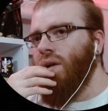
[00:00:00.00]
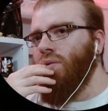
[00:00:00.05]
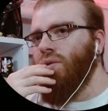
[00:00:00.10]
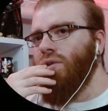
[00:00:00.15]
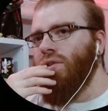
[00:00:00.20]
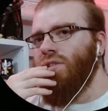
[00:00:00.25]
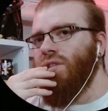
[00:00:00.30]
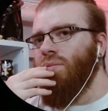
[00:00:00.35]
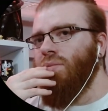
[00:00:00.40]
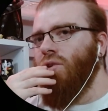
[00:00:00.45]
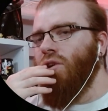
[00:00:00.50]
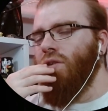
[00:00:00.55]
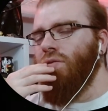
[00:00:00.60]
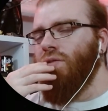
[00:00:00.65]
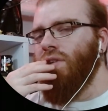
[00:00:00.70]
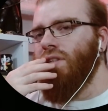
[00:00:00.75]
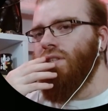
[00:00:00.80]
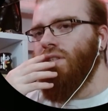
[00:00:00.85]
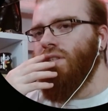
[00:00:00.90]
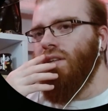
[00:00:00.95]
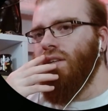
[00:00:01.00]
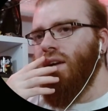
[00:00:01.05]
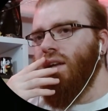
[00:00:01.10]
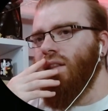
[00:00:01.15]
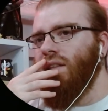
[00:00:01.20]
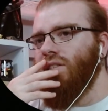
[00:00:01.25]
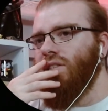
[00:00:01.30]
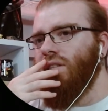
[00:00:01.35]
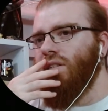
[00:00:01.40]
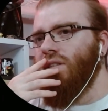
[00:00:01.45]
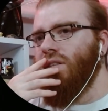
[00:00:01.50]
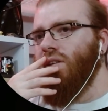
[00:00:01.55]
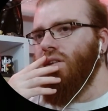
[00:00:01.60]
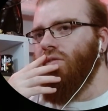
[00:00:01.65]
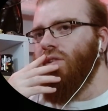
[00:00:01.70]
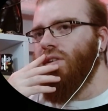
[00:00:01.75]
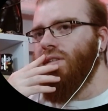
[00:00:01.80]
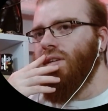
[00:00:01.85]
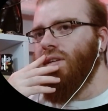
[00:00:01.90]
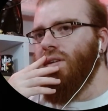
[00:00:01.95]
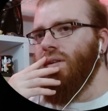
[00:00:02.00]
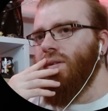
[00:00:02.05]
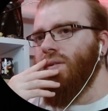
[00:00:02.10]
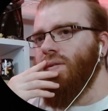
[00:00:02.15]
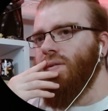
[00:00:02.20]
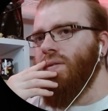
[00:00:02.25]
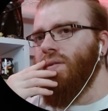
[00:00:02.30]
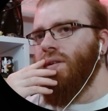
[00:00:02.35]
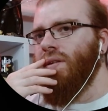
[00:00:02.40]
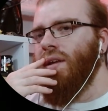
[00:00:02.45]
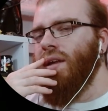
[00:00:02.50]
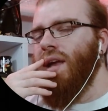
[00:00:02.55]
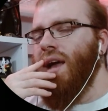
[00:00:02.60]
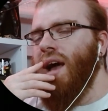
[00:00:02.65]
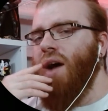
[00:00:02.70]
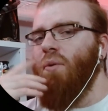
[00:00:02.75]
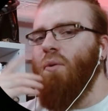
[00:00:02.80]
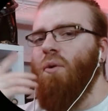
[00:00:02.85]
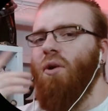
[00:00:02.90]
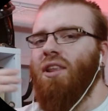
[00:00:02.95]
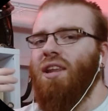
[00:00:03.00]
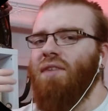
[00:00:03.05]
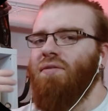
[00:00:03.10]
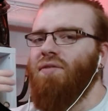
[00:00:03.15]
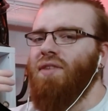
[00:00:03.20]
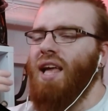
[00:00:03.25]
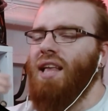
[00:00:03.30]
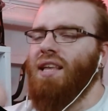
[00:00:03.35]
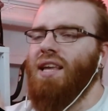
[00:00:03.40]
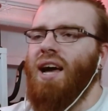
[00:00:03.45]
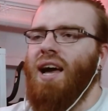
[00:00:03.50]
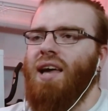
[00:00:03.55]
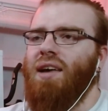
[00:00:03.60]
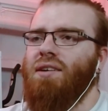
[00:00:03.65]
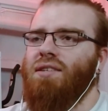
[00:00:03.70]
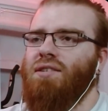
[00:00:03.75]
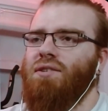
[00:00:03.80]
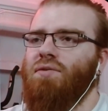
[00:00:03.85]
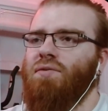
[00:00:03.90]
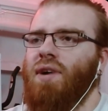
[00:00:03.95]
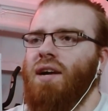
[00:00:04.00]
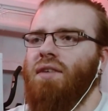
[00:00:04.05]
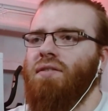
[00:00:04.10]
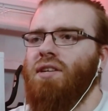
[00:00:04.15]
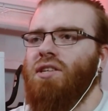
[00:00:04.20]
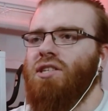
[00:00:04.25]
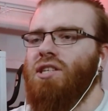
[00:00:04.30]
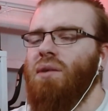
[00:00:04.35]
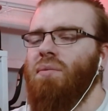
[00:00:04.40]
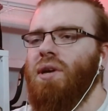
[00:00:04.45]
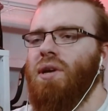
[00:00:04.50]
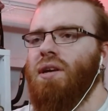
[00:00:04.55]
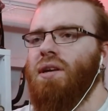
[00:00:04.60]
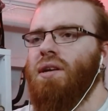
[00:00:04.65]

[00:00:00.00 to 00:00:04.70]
I want to see more of this scene. I just love this scene. I wonder if that guy survived, the chubby.